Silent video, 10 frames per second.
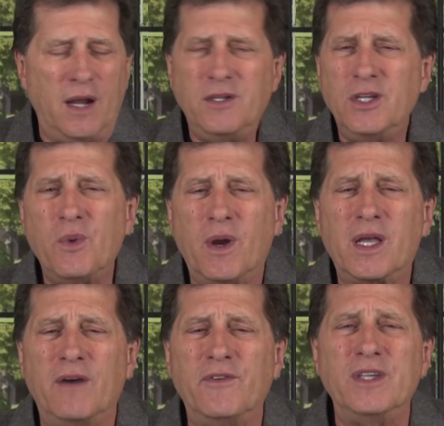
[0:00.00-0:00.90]
and I just want to
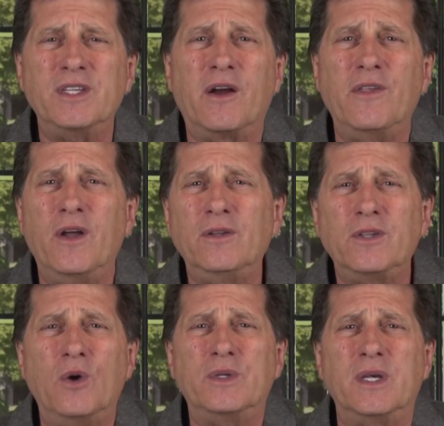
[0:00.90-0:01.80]
cover this area, there are
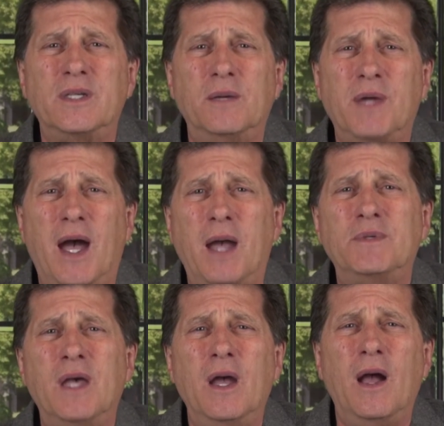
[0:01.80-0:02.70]
those that sometimes